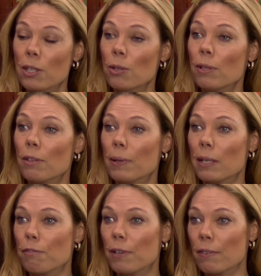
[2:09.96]
know that
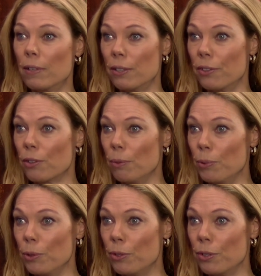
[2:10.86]
1 in 500
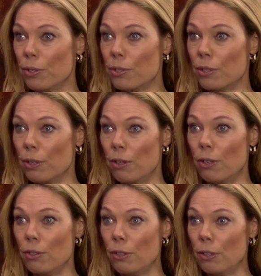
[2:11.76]
computers
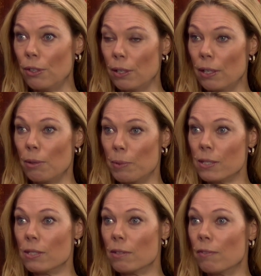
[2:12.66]
are in a
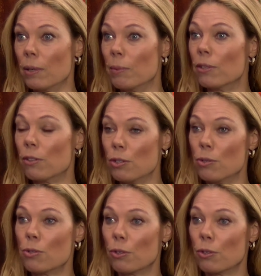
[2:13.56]
business environment are used to